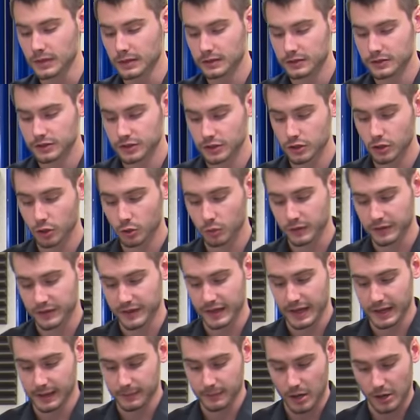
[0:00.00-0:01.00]
to go with
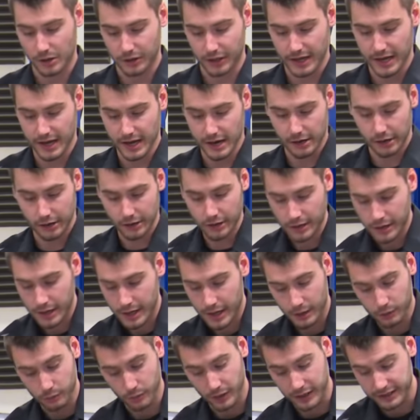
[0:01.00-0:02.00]
that amount of air.
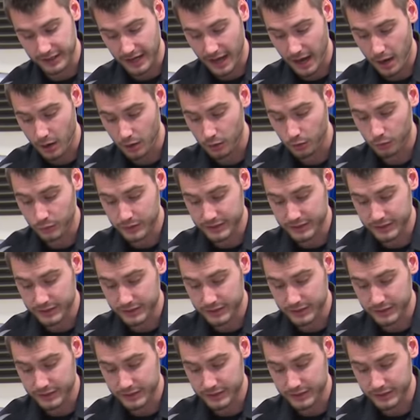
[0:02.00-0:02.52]
And right now, we